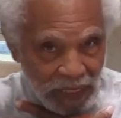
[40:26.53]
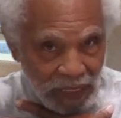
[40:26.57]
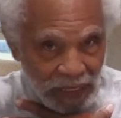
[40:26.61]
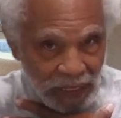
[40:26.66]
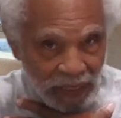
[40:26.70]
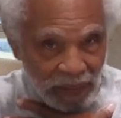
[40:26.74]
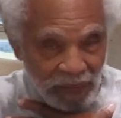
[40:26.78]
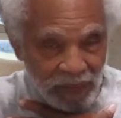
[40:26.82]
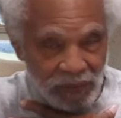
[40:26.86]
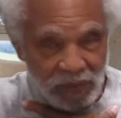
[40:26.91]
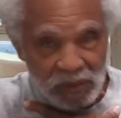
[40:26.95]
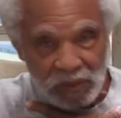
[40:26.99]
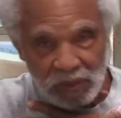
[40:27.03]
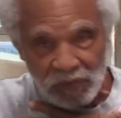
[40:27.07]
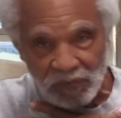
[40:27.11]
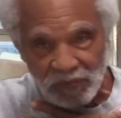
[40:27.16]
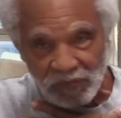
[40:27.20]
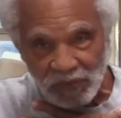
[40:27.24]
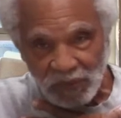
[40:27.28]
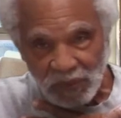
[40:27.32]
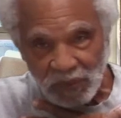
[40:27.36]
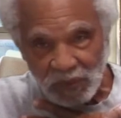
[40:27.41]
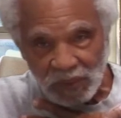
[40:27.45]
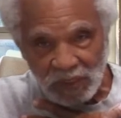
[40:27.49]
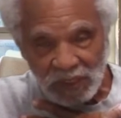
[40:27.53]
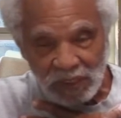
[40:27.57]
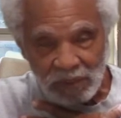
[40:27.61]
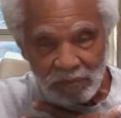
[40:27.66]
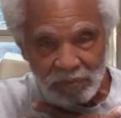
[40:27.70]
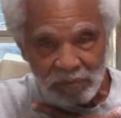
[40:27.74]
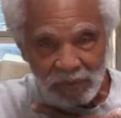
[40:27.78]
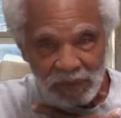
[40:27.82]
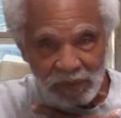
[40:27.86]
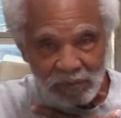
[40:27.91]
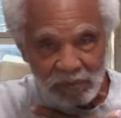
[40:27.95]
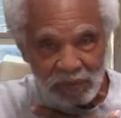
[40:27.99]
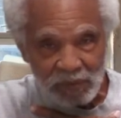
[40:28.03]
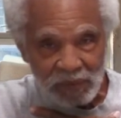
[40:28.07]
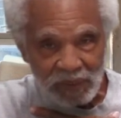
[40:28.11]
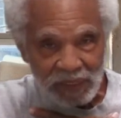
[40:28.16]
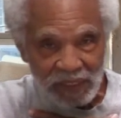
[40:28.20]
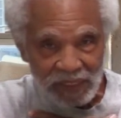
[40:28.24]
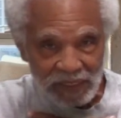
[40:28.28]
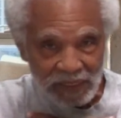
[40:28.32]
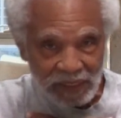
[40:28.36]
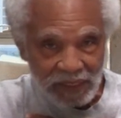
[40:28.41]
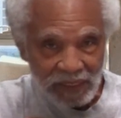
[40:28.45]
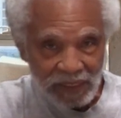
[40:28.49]
And there's a verse in the Bible
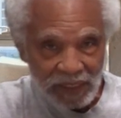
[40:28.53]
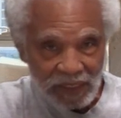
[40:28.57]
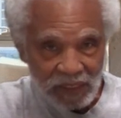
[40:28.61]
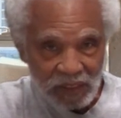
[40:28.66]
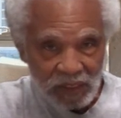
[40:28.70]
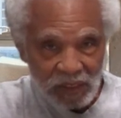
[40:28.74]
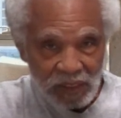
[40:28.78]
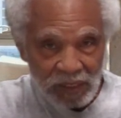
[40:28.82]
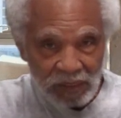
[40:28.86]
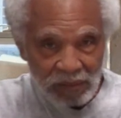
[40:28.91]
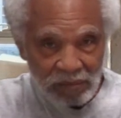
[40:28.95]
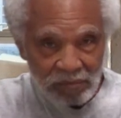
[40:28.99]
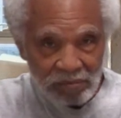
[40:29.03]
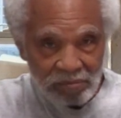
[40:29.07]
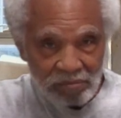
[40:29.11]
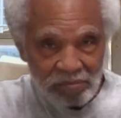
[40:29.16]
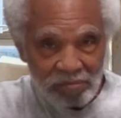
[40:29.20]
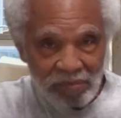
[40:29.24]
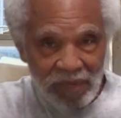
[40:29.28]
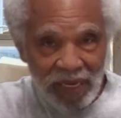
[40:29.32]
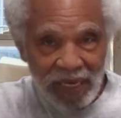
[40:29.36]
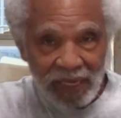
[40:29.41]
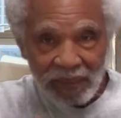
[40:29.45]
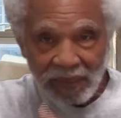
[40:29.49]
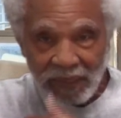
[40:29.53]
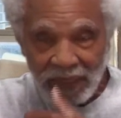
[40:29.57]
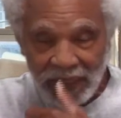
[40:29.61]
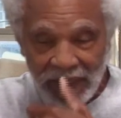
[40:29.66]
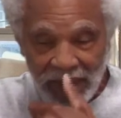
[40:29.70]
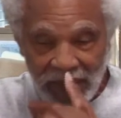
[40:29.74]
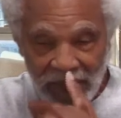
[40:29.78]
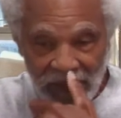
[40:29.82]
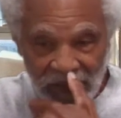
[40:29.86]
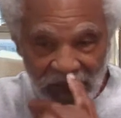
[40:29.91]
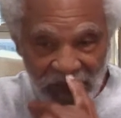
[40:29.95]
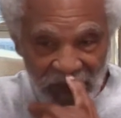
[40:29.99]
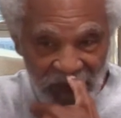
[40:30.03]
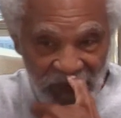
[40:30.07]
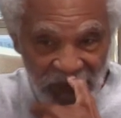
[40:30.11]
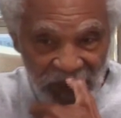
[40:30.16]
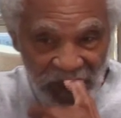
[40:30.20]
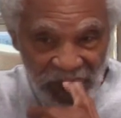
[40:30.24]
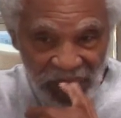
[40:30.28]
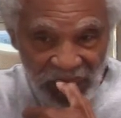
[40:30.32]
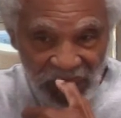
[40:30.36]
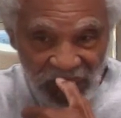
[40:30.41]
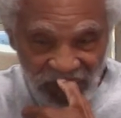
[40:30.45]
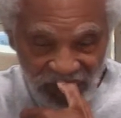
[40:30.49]
that says, my days
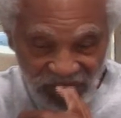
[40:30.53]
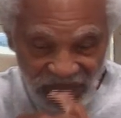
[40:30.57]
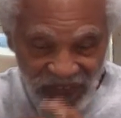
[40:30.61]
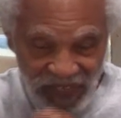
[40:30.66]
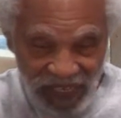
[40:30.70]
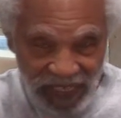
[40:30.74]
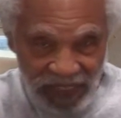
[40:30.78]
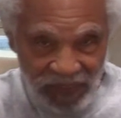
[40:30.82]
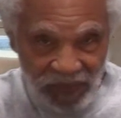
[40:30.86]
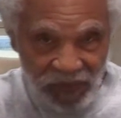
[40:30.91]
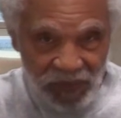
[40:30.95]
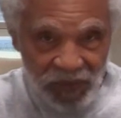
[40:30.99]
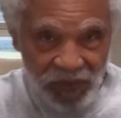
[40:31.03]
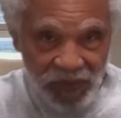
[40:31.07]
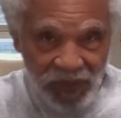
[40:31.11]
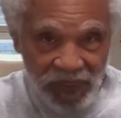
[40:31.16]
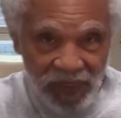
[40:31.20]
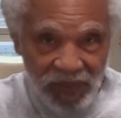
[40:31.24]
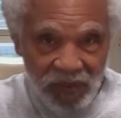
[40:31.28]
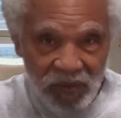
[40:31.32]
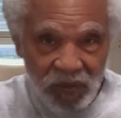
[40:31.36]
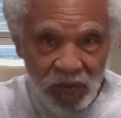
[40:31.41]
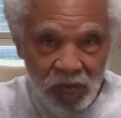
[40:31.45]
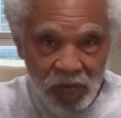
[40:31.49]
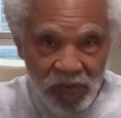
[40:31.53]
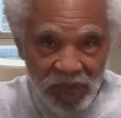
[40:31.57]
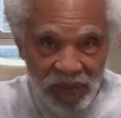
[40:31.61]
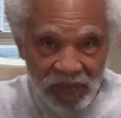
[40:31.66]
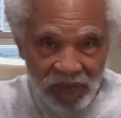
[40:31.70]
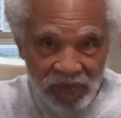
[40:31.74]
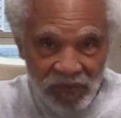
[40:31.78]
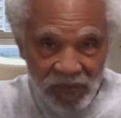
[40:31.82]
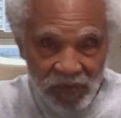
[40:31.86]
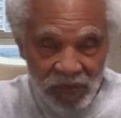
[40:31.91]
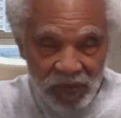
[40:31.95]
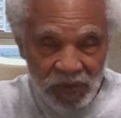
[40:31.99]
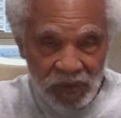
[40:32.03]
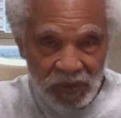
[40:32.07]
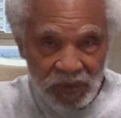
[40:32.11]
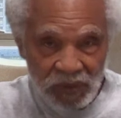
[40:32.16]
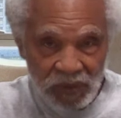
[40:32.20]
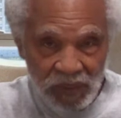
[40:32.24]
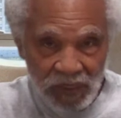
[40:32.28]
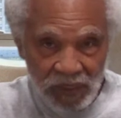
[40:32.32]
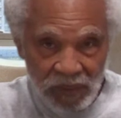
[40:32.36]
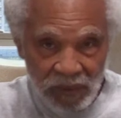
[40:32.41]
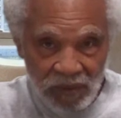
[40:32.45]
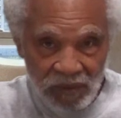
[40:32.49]
are faster than a weaver's
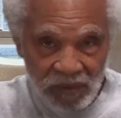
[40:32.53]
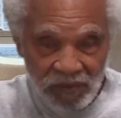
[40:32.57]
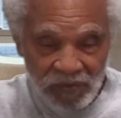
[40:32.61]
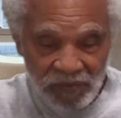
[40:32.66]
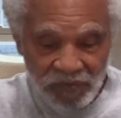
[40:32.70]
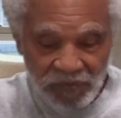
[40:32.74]
shuttle.